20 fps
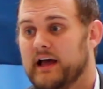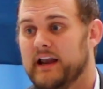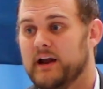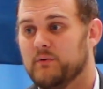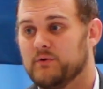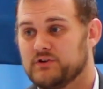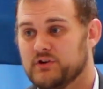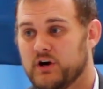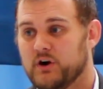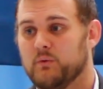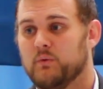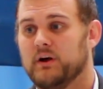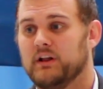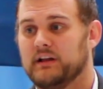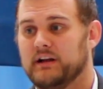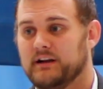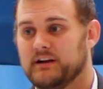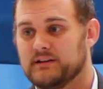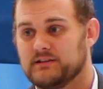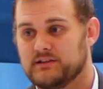and it was her
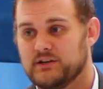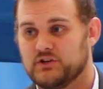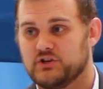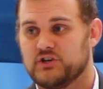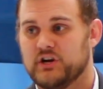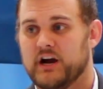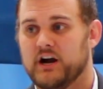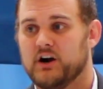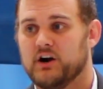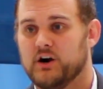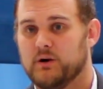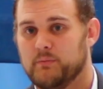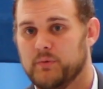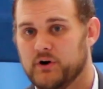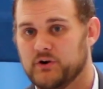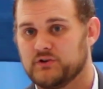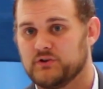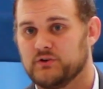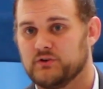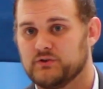willingness to share her
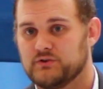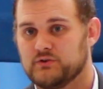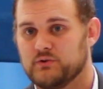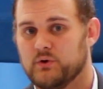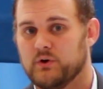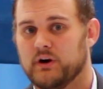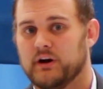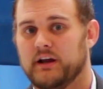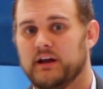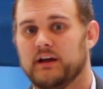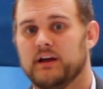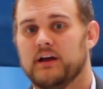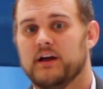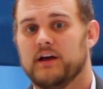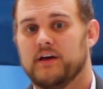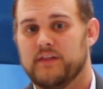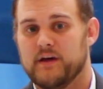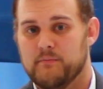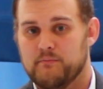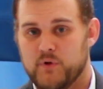personal story
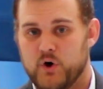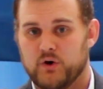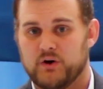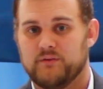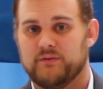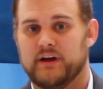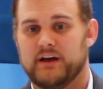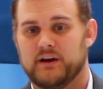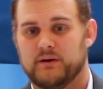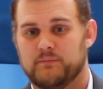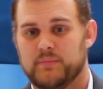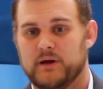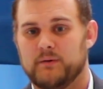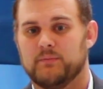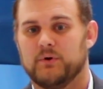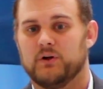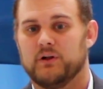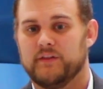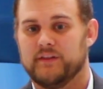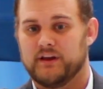that motivated
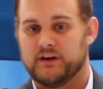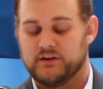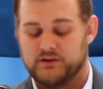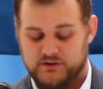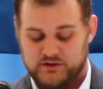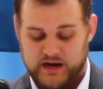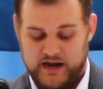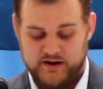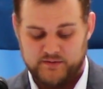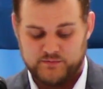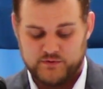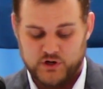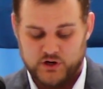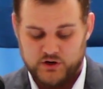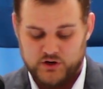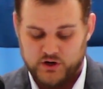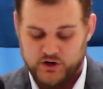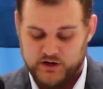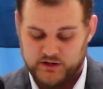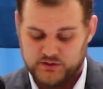people and that kind of
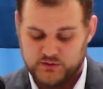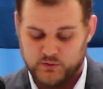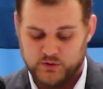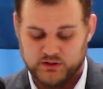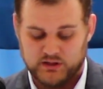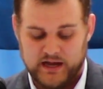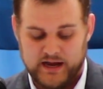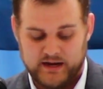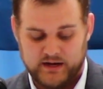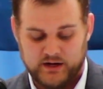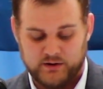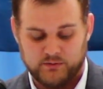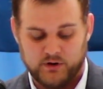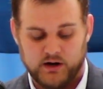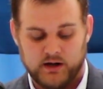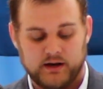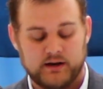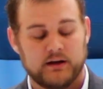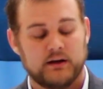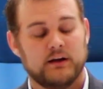turned her into a lightning
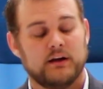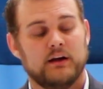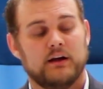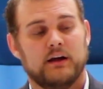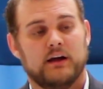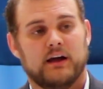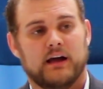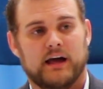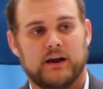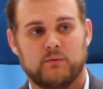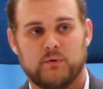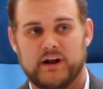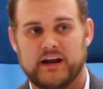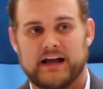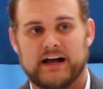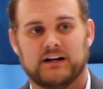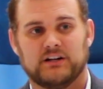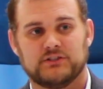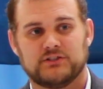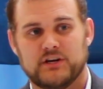rod. And
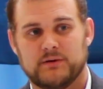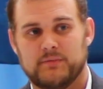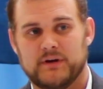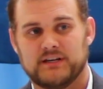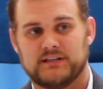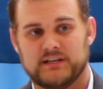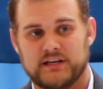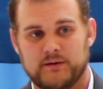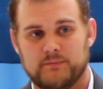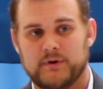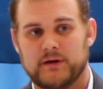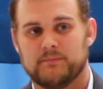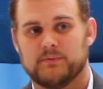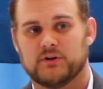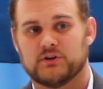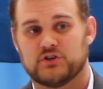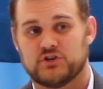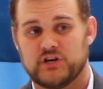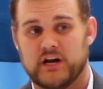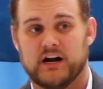when LGBT
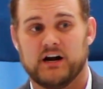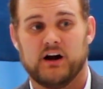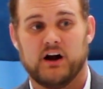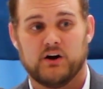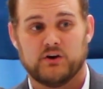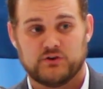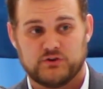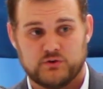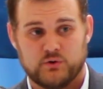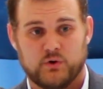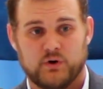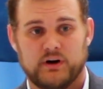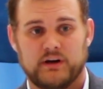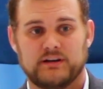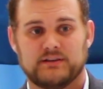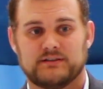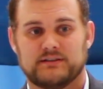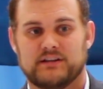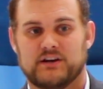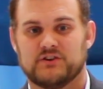people share our
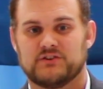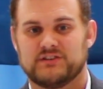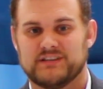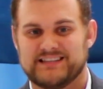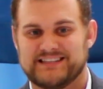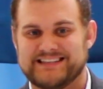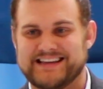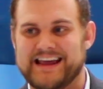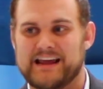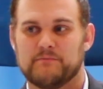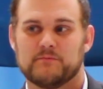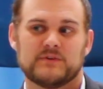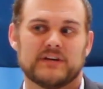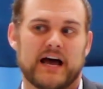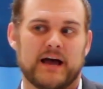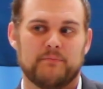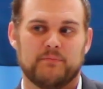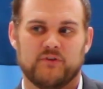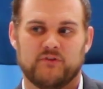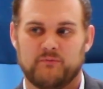stories, there's the same
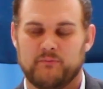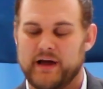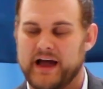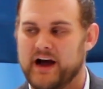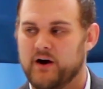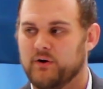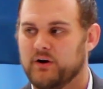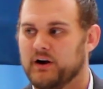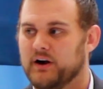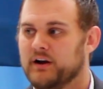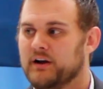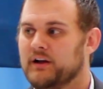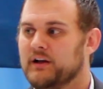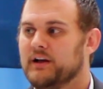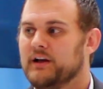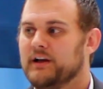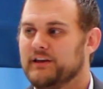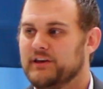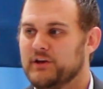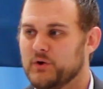type of power.
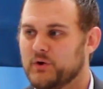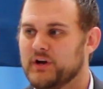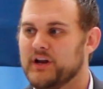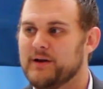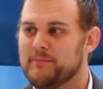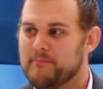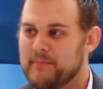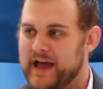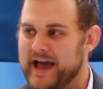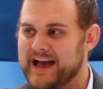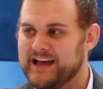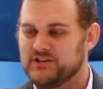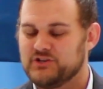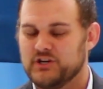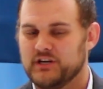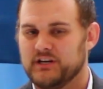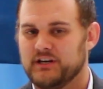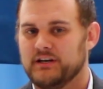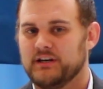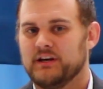You can
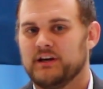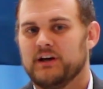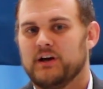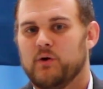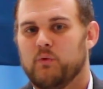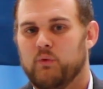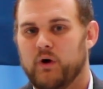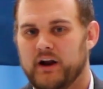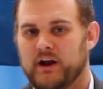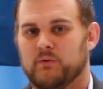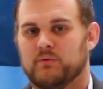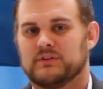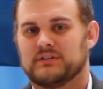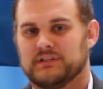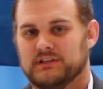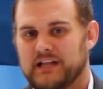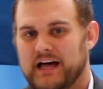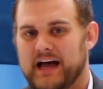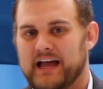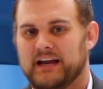imagine what it
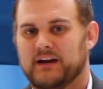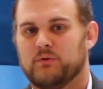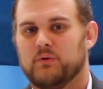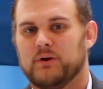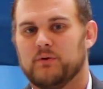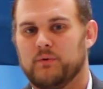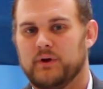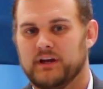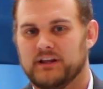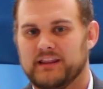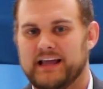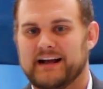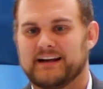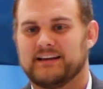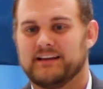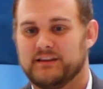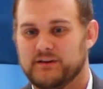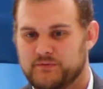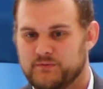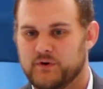was like when we
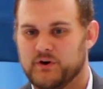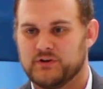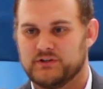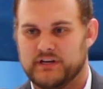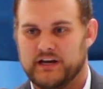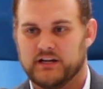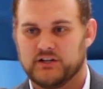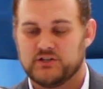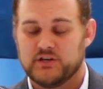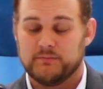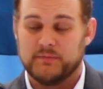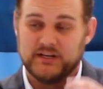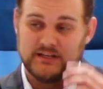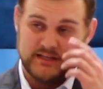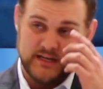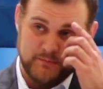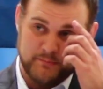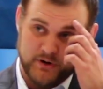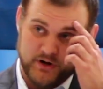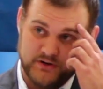elected the first
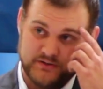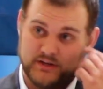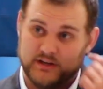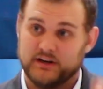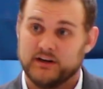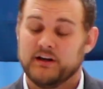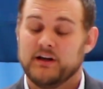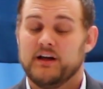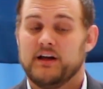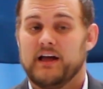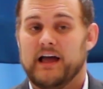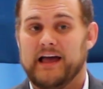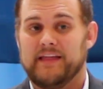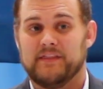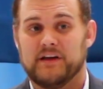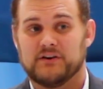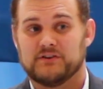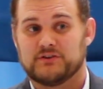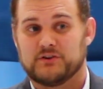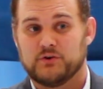LGBT person.
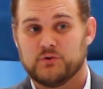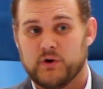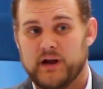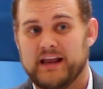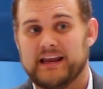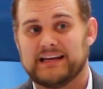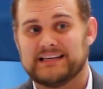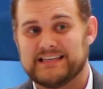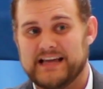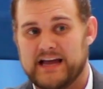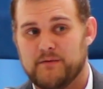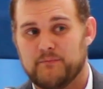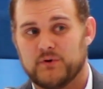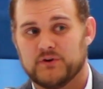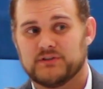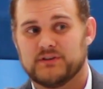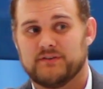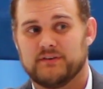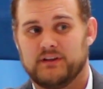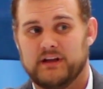And there's great
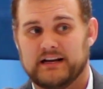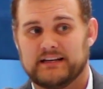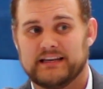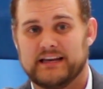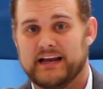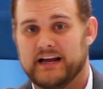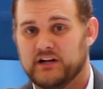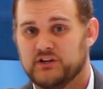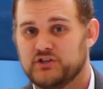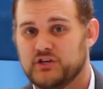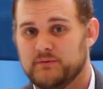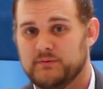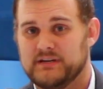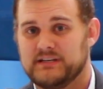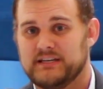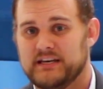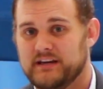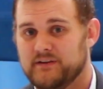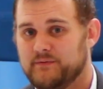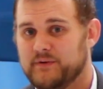examples of elected
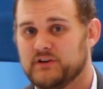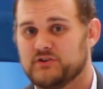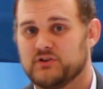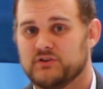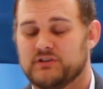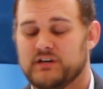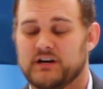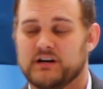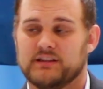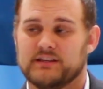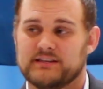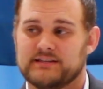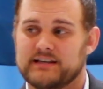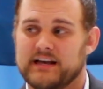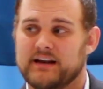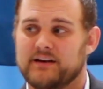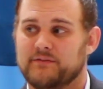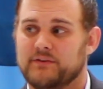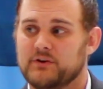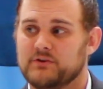LGBT officials here in the
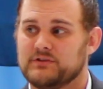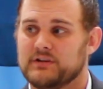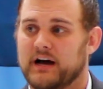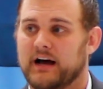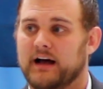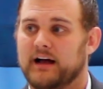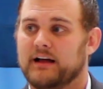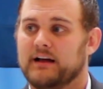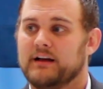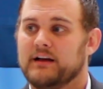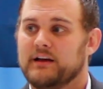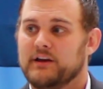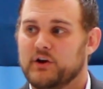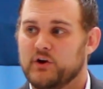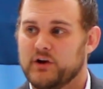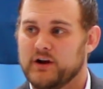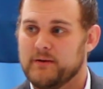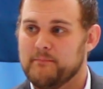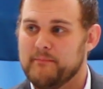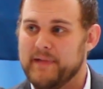state of Utah.
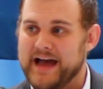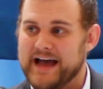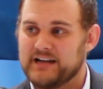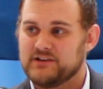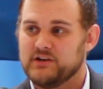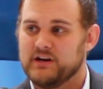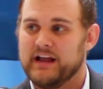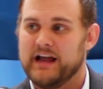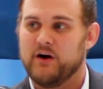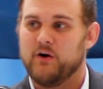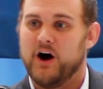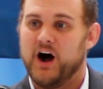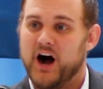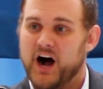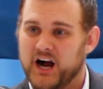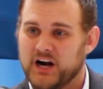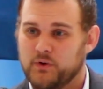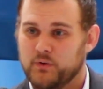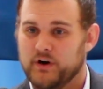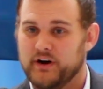You can imagine how
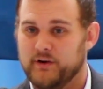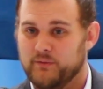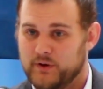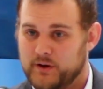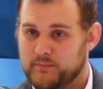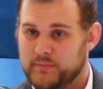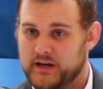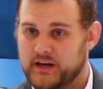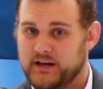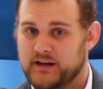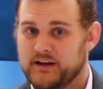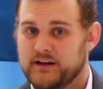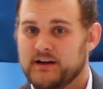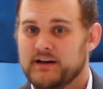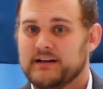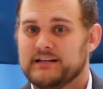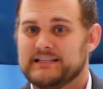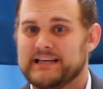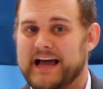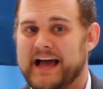awkward it would be
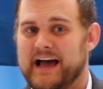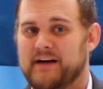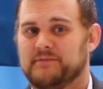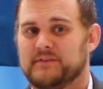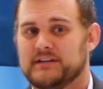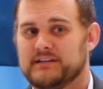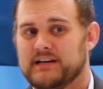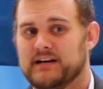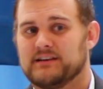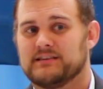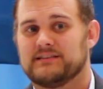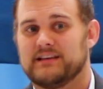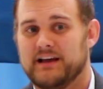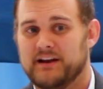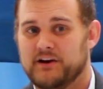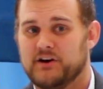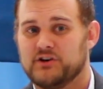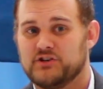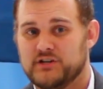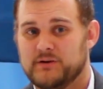to have to tell
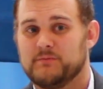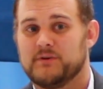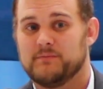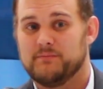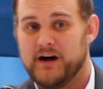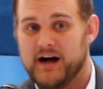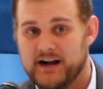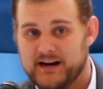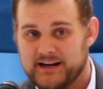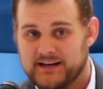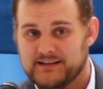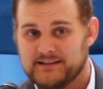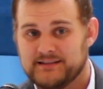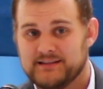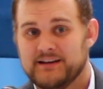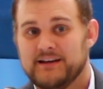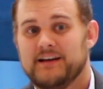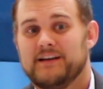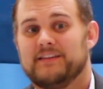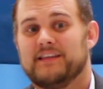Senator Jim
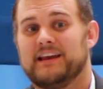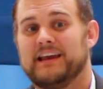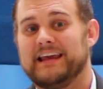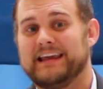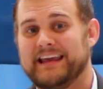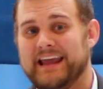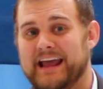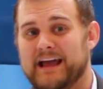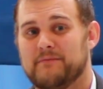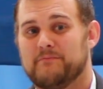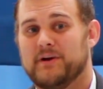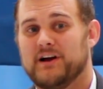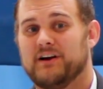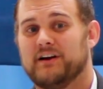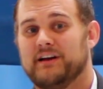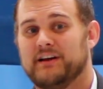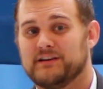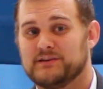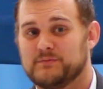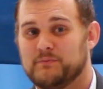Dabakis that he can't
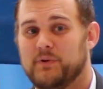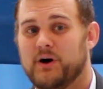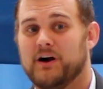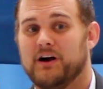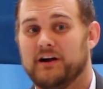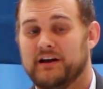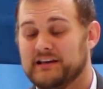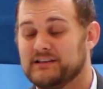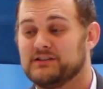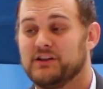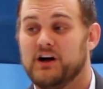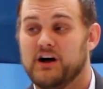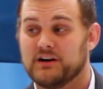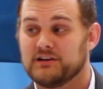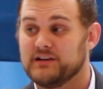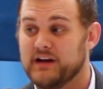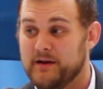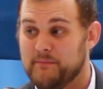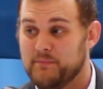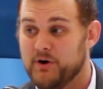marry his, par- his
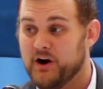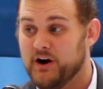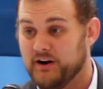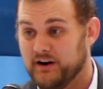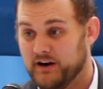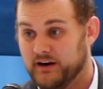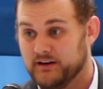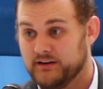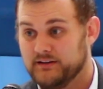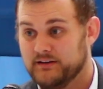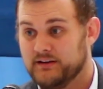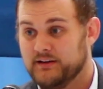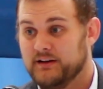longtime partner.